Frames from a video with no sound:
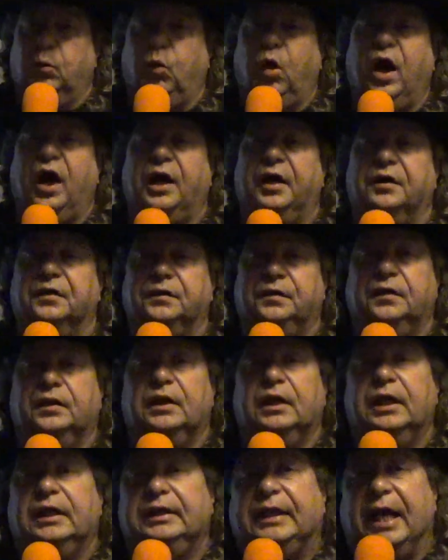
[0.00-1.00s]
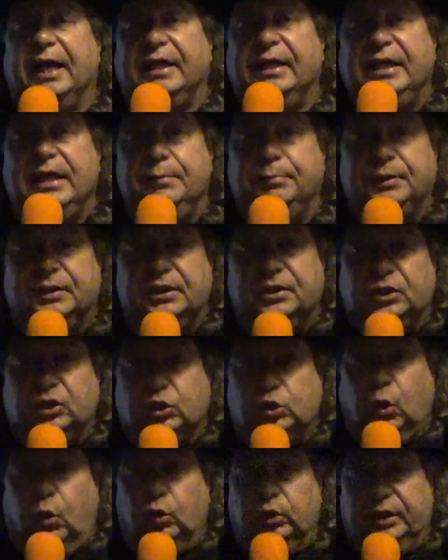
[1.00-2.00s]
wild. That keeps its
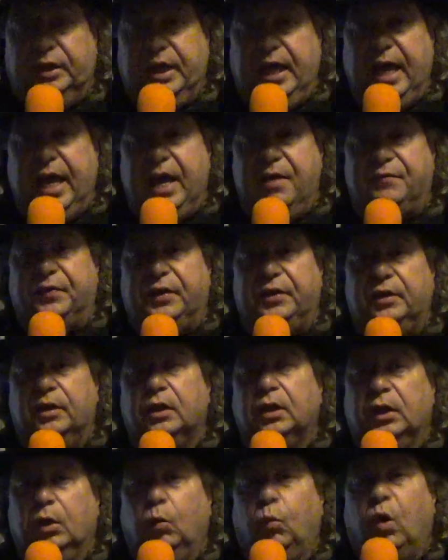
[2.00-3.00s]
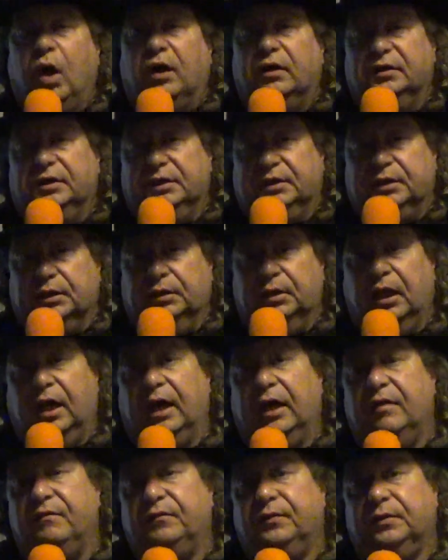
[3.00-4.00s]
soul in heaven while it's
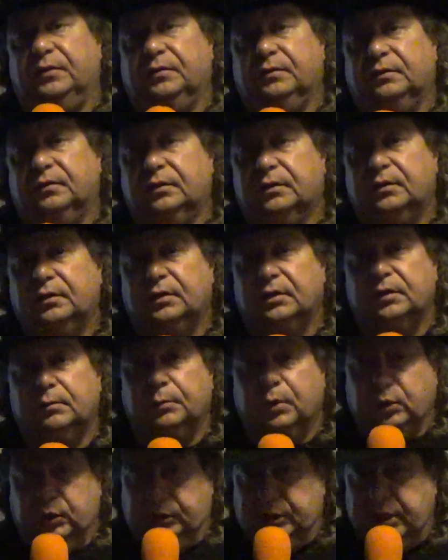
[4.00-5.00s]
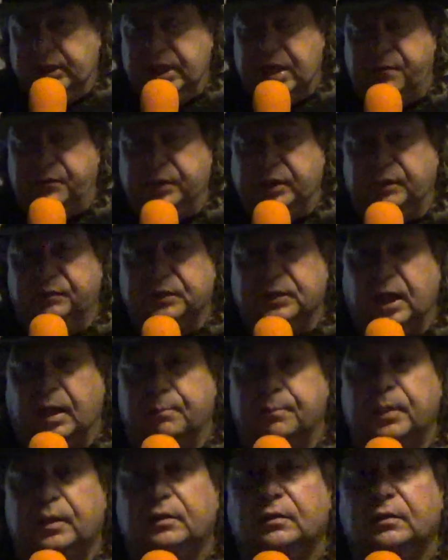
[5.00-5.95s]
alive. Because it never gives up,